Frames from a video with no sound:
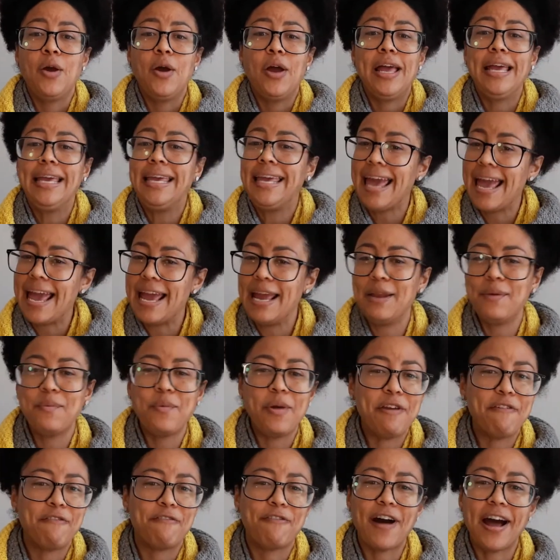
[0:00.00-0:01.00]
again,
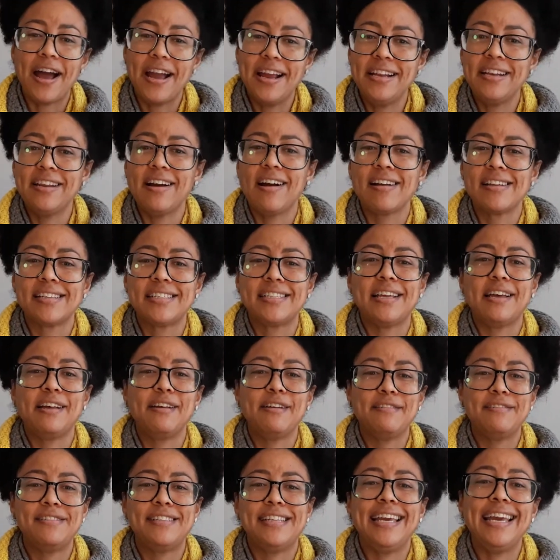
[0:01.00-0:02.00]
we find
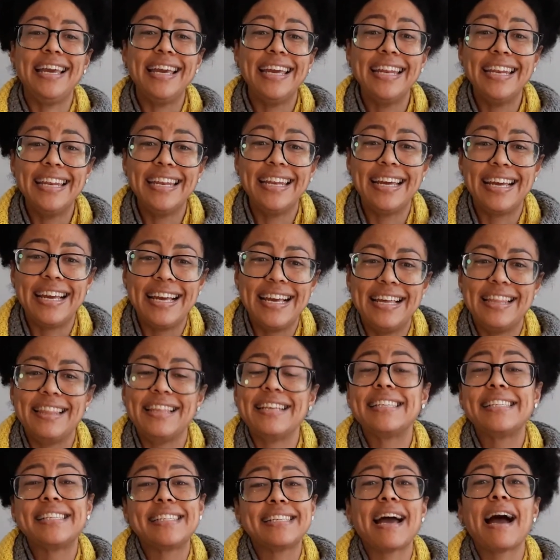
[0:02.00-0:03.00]
ourselves in
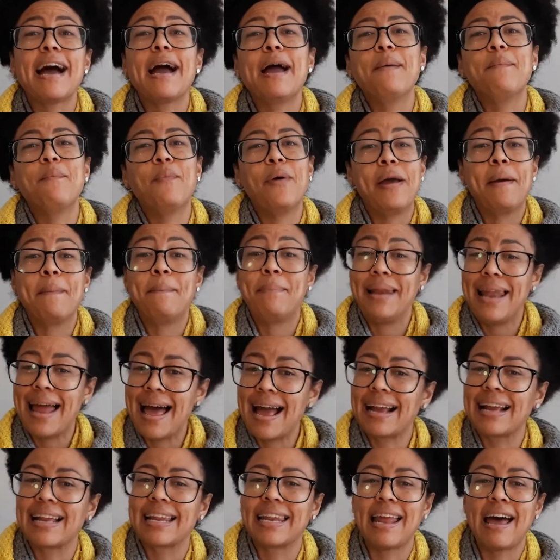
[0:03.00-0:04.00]
this time where
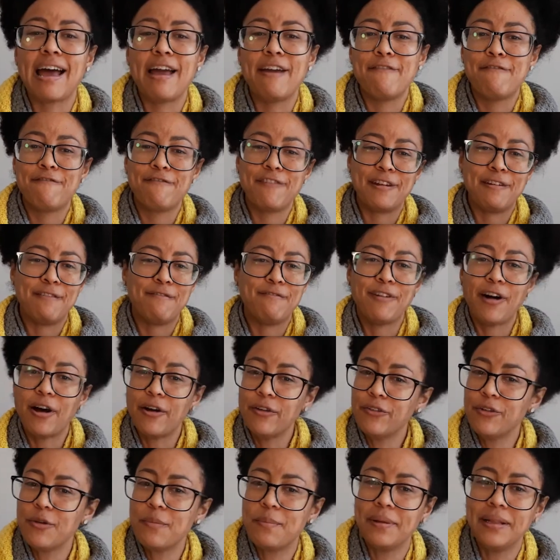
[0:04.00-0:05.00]
Black life and
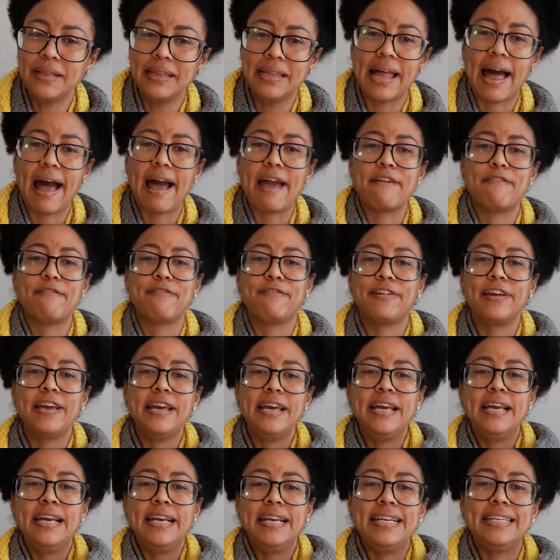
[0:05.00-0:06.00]
vulnerable life
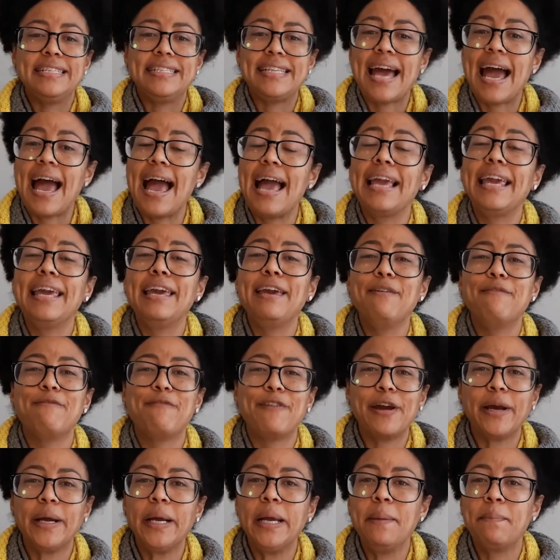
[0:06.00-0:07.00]
is hanging
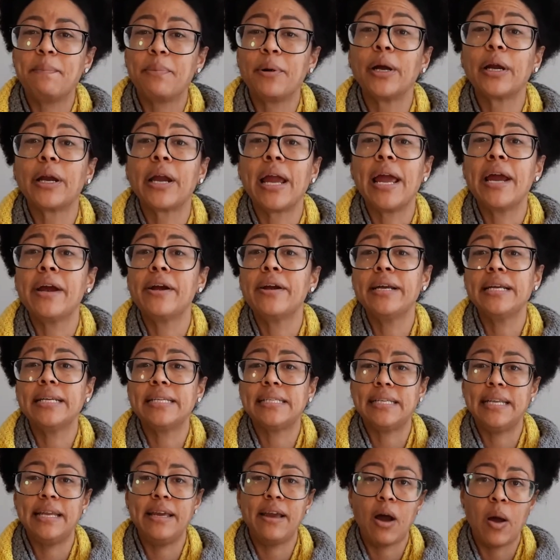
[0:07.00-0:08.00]
very
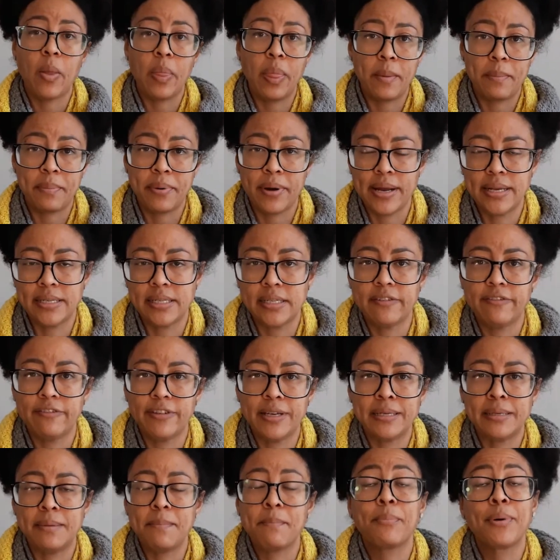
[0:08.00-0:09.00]
precariously on the
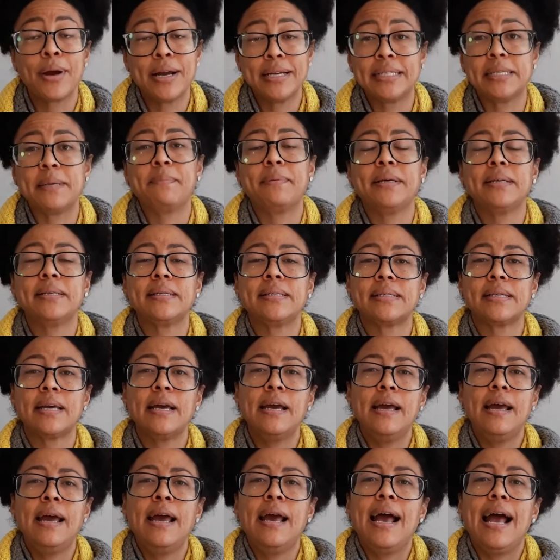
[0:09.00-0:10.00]
precipice.
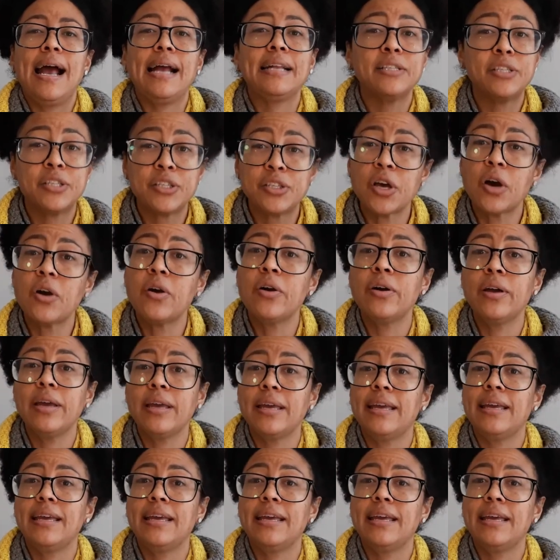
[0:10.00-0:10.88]
And so,